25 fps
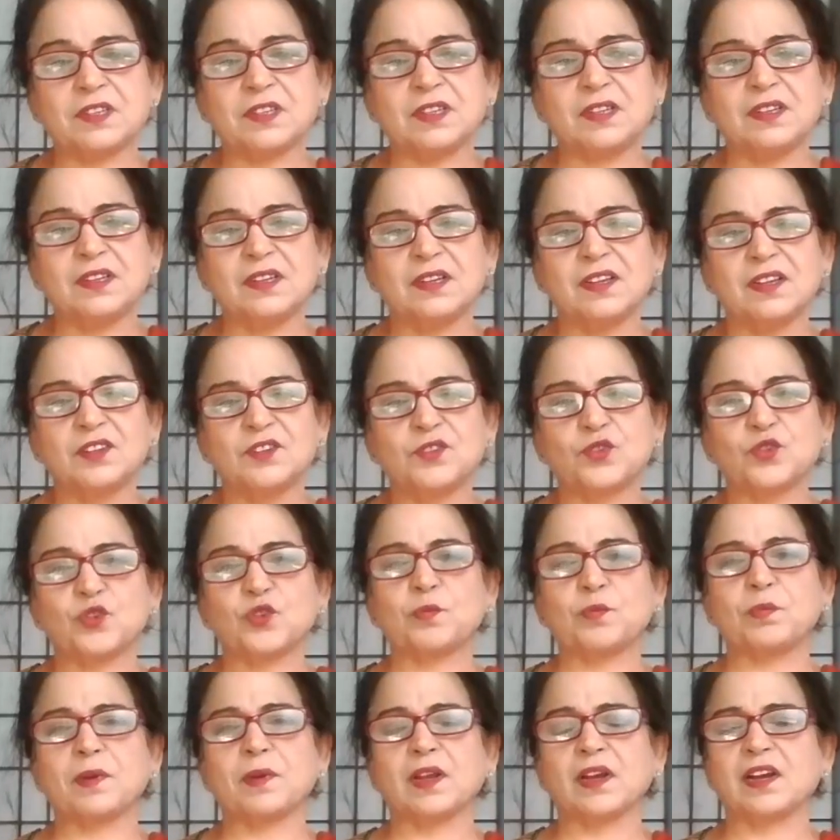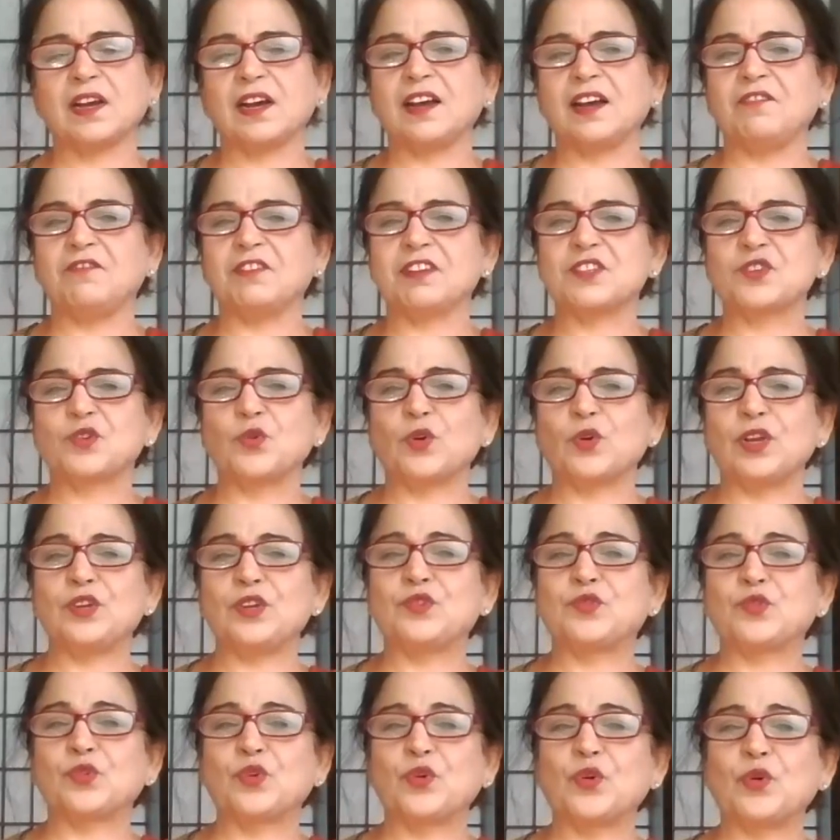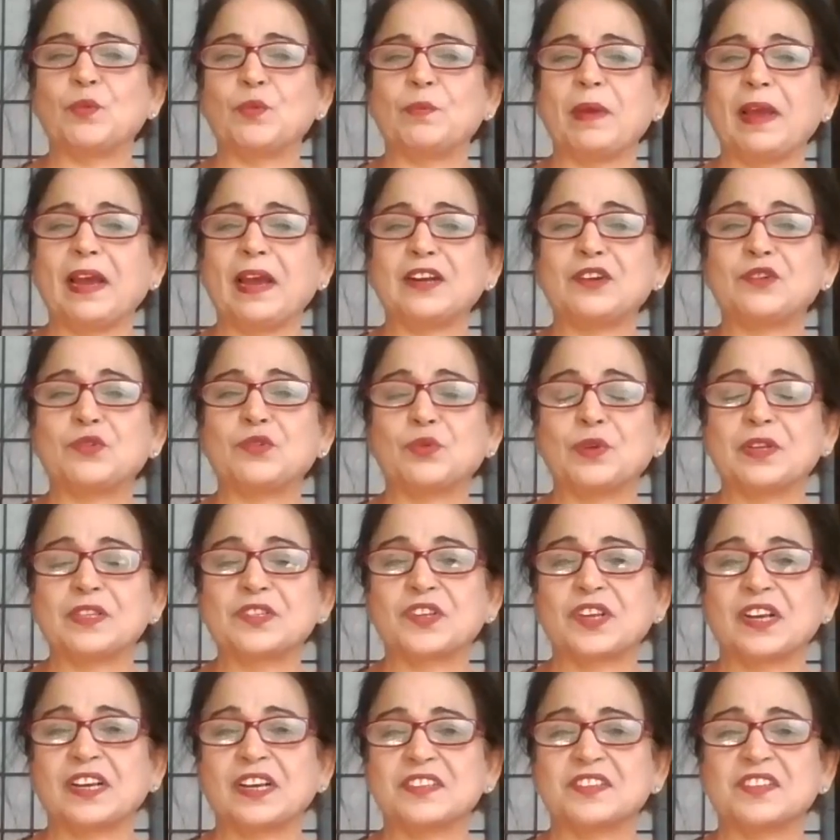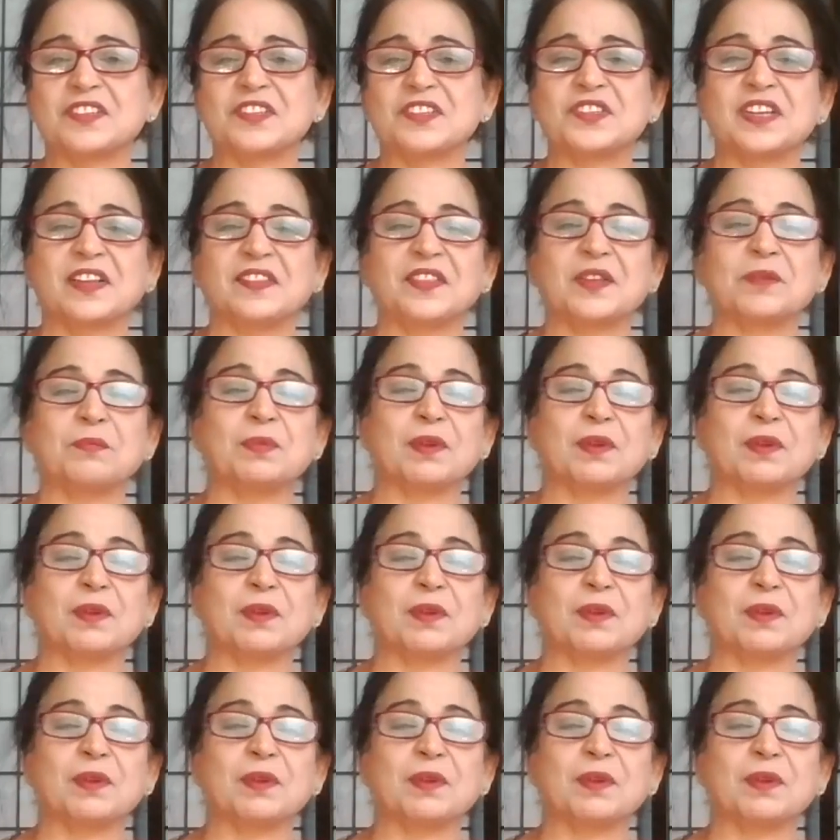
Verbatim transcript: Shurpanakha was going to go back to his cousins and the